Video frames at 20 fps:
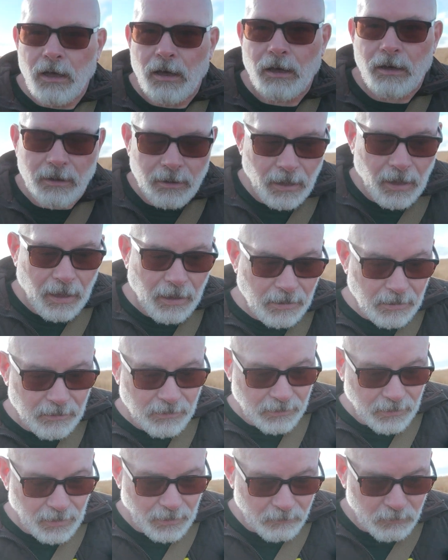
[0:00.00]

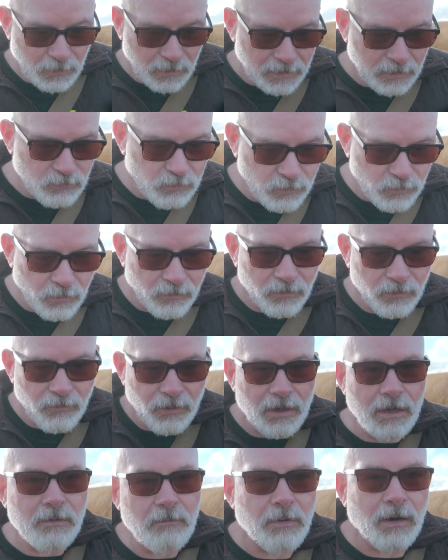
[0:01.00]
And I believe we're on the
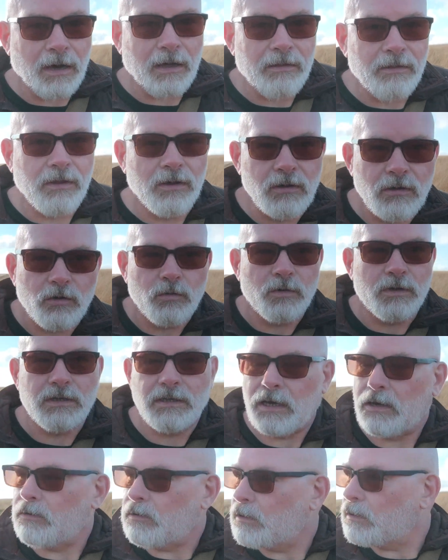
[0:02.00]
right path going
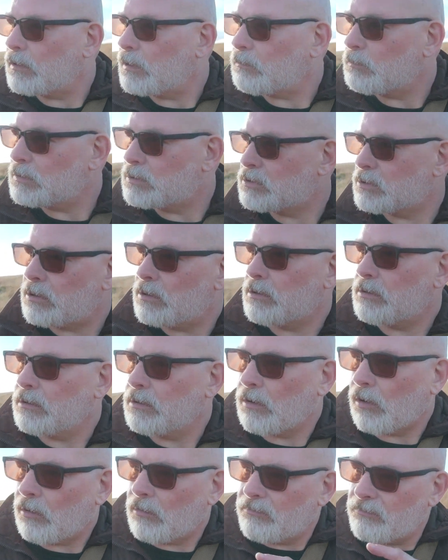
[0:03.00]
down, and then we turn
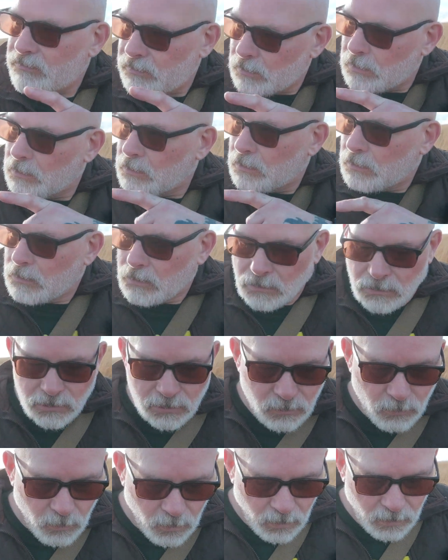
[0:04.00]
off
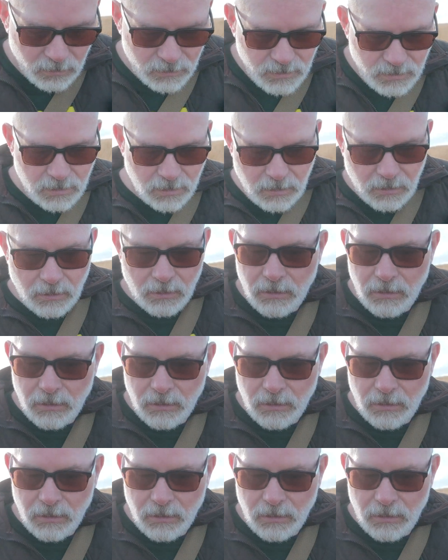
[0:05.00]
towards